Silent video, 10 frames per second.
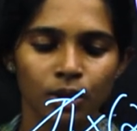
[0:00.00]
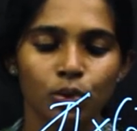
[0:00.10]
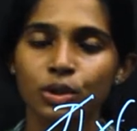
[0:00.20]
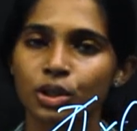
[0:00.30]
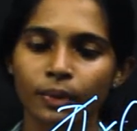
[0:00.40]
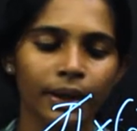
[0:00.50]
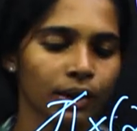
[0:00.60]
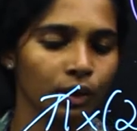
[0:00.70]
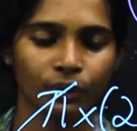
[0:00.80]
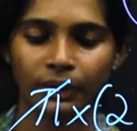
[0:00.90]
2 square
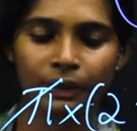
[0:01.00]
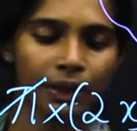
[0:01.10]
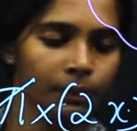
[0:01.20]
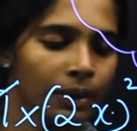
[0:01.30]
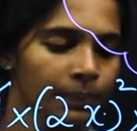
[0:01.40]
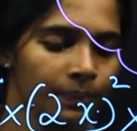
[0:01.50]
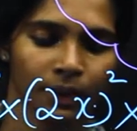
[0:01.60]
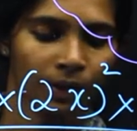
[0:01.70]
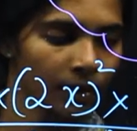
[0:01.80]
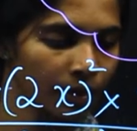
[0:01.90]
into 5, that will be
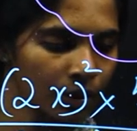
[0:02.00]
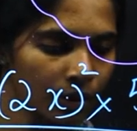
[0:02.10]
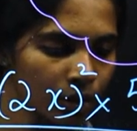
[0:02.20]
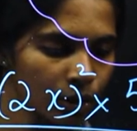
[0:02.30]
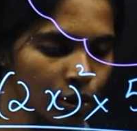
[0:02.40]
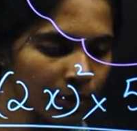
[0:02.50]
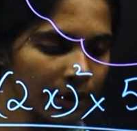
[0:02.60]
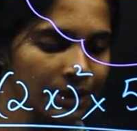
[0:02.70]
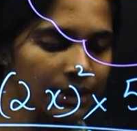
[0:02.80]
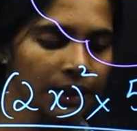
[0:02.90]

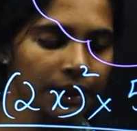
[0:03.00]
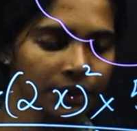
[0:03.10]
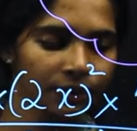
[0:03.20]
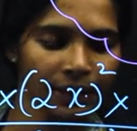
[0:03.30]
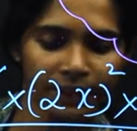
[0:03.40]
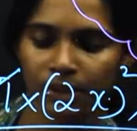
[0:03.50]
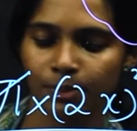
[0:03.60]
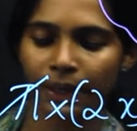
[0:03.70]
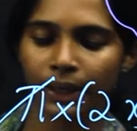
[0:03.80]
20 divided by